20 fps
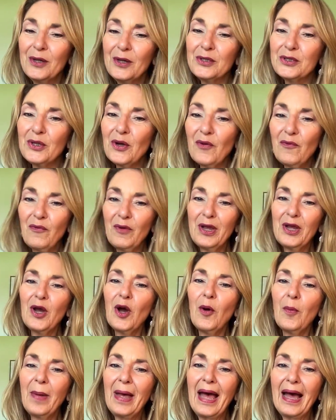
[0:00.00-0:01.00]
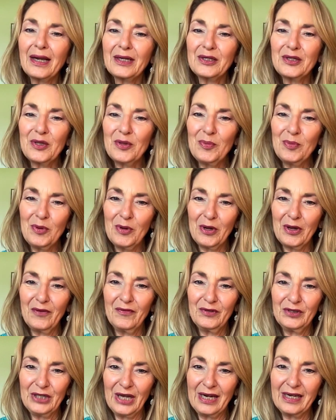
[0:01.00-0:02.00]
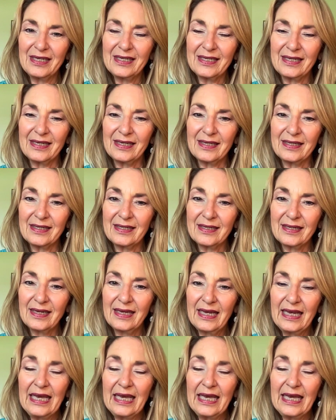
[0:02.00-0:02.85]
So if we go back to the book of Genesis,